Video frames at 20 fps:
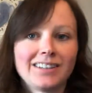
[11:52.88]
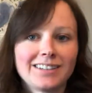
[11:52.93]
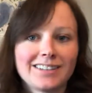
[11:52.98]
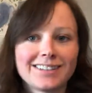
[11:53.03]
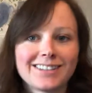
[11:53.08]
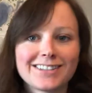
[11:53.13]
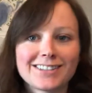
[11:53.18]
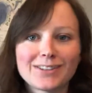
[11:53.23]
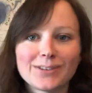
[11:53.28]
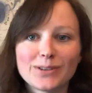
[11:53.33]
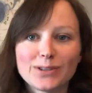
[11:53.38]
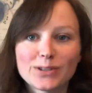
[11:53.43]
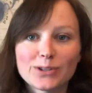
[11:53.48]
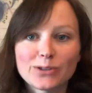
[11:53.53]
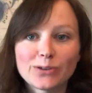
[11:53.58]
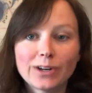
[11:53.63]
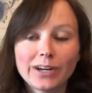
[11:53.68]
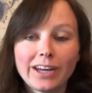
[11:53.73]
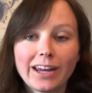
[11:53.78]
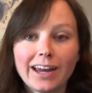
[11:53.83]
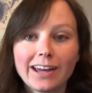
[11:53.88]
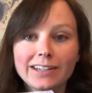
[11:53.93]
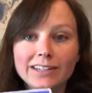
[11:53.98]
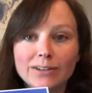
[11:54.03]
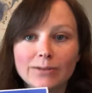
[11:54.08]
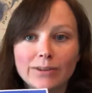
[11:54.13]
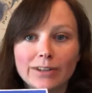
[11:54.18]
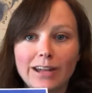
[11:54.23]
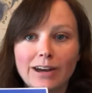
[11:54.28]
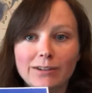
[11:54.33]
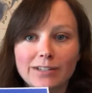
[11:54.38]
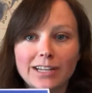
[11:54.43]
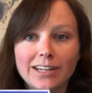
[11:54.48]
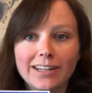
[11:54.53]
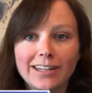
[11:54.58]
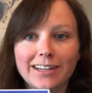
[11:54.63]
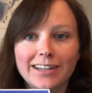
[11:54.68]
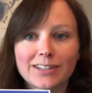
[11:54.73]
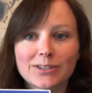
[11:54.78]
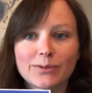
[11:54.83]
So the story ended without
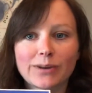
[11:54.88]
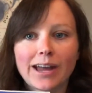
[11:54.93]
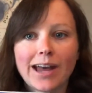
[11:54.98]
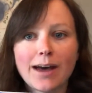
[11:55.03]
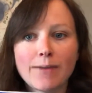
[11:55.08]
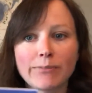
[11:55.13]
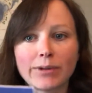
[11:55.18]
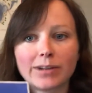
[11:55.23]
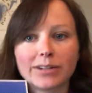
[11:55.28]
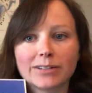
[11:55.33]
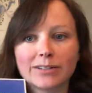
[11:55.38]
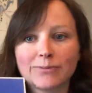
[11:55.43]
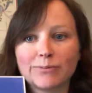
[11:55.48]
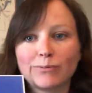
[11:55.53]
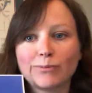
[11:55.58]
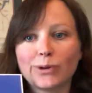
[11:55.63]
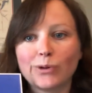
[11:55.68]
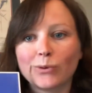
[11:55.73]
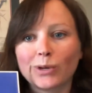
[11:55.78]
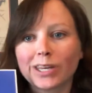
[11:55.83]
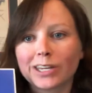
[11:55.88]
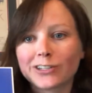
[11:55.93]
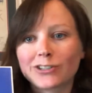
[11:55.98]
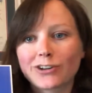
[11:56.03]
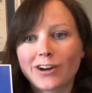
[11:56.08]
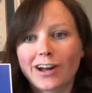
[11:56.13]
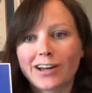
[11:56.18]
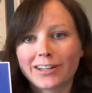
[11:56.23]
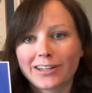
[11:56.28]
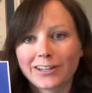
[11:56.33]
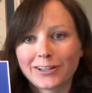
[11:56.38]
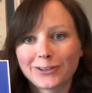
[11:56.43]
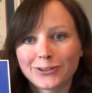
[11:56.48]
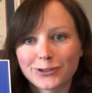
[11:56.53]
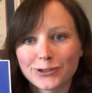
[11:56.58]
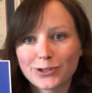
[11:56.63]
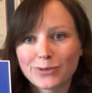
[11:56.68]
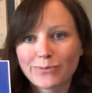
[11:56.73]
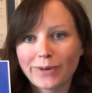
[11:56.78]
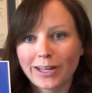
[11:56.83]
telling us what happened, but we can draw a
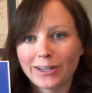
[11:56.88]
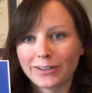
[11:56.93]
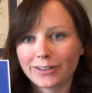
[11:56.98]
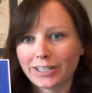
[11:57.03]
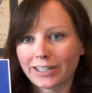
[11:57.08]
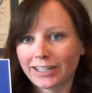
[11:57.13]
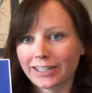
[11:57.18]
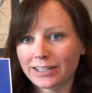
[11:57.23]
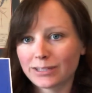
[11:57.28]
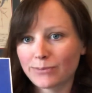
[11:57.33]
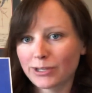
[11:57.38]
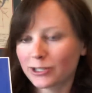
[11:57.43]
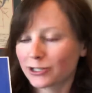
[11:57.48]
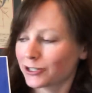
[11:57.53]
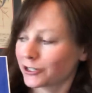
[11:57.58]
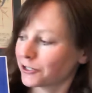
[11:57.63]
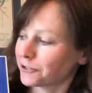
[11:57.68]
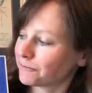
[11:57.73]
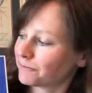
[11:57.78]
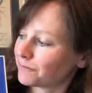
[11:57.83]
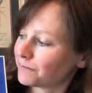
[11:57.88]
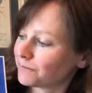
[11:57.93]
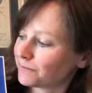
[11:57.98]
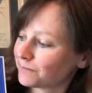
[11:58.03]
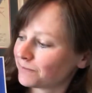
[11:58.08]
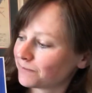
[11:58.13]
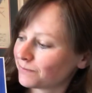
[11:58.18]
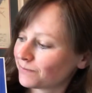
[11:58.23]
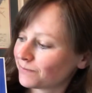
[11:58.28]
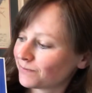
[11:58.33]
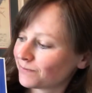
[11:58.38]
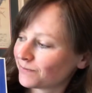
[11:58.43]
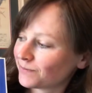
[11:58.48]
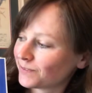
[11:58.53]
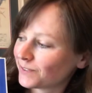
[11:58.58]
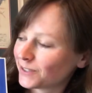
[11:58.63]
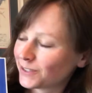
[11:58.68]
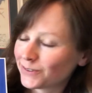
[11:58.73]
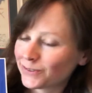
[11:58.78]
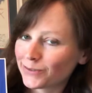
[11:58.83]
conclusion by looking at the picture.
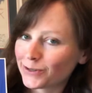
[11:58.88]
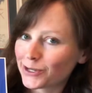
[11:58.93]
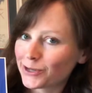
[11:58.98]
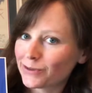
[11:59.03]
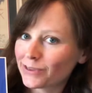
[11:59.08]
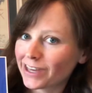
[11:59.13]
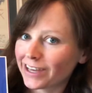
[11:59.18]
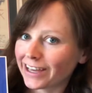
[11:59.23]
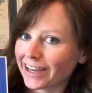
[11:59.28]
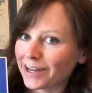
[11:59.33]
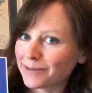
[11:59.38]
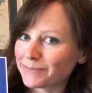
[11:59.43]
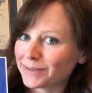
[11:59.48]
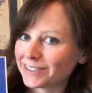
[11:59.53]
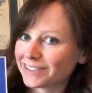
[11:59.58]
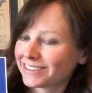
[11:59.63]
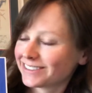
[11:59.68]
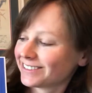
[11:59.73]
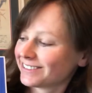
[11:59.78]
What do you think happened?